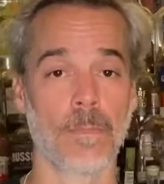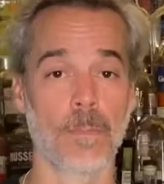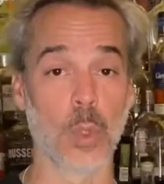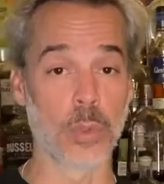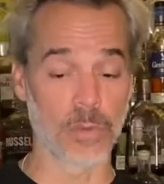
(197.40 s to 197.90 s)

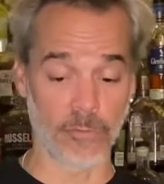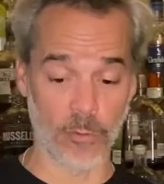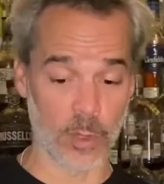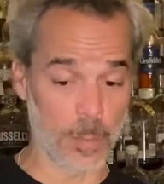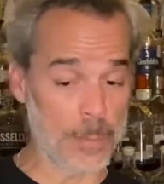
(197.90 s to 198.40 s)
both
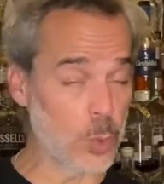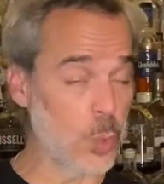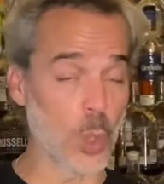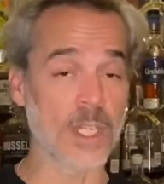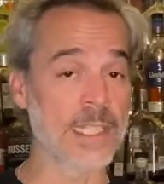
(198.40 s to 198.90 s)
for the people who
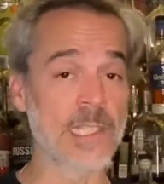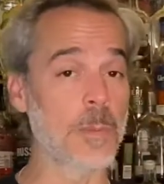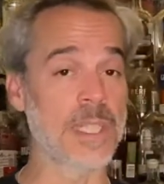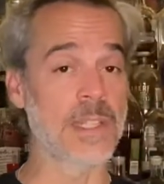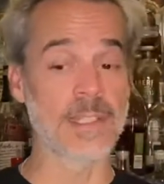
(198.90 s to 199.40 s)
work in this
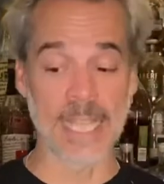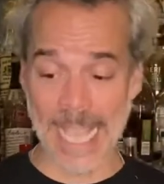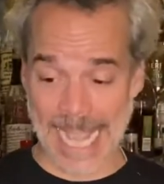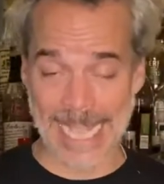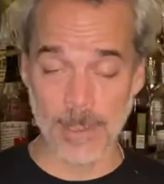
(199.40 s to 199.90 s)
business
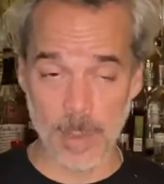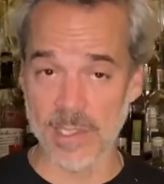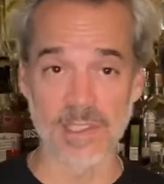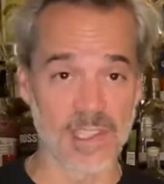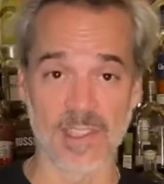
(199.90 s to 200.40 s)
and the
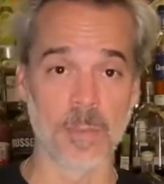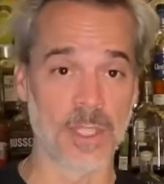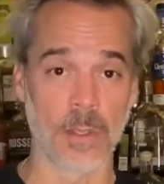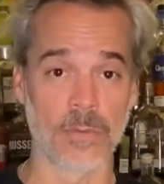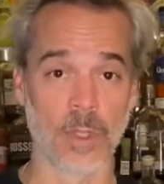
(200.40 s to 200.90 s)
businesses
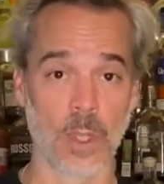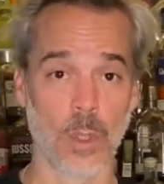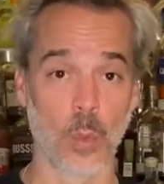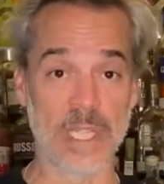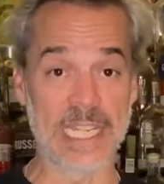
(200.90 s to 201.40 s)
themselves.
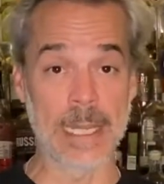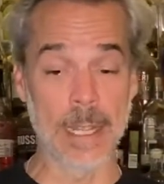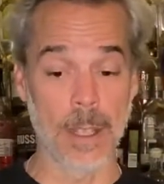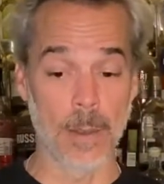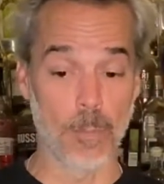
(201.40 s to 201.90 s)
We need
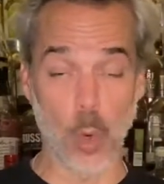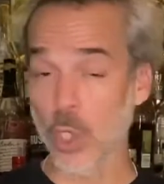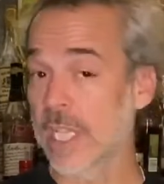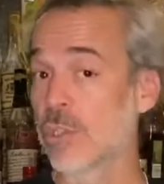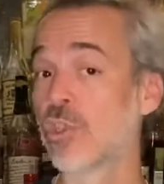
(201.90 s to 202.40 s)

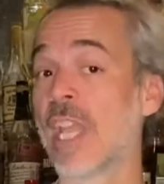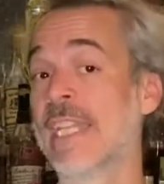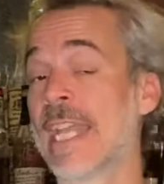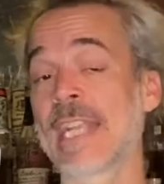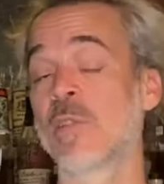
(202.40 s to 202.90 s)
mortgage
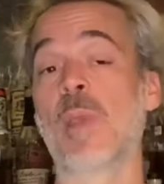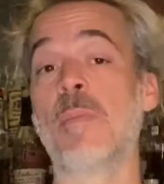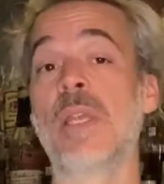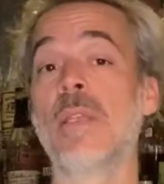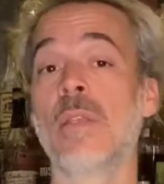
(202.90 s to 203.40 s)
and tax
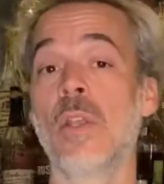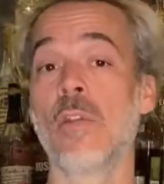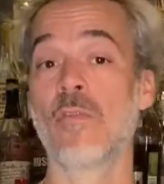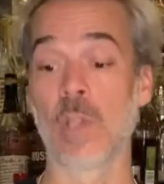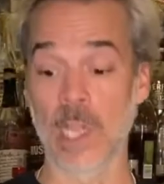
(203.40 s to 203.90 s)
abatement
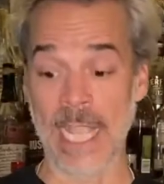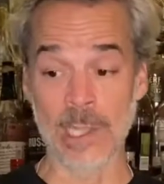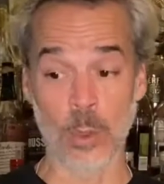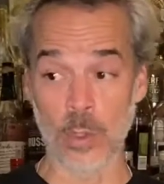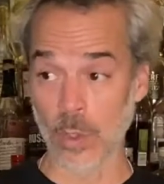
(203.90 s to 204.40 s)
for the
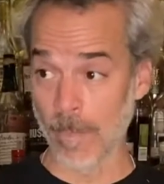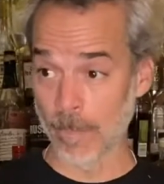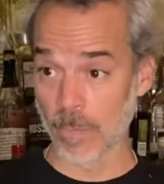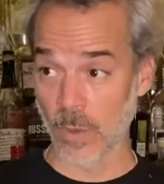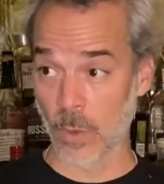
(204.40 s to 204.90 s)
landlords
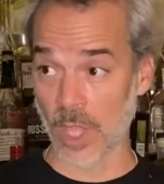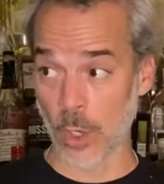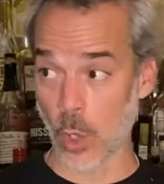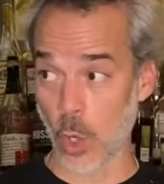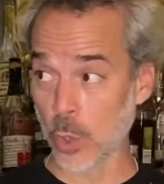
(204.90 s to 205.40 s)

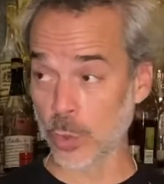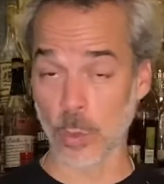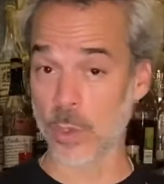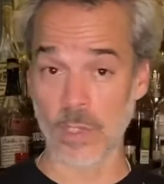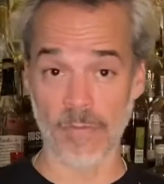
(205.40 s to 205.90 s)
that also
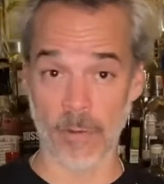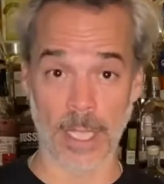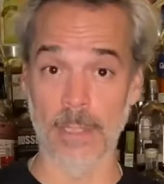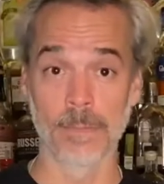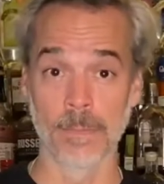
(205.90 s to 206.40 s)
are
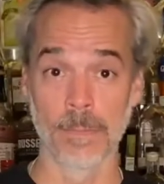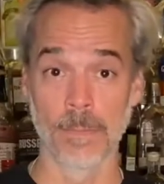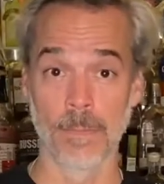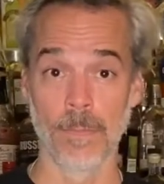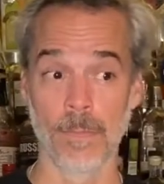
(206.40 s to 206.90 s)
suffering
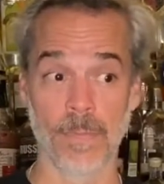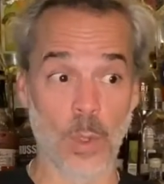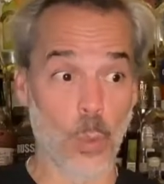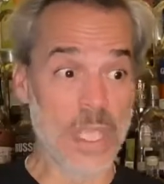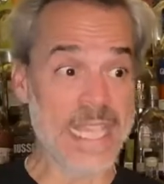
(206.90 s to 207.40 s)

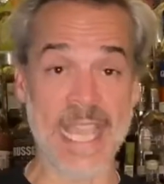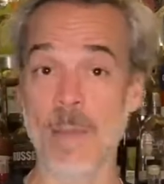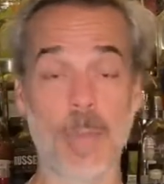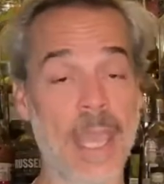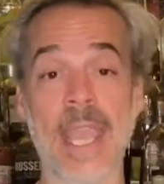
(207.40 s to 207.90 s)
that we
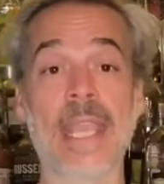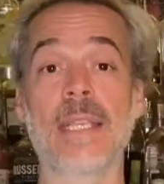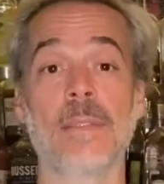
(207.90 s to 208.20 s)
can't pay.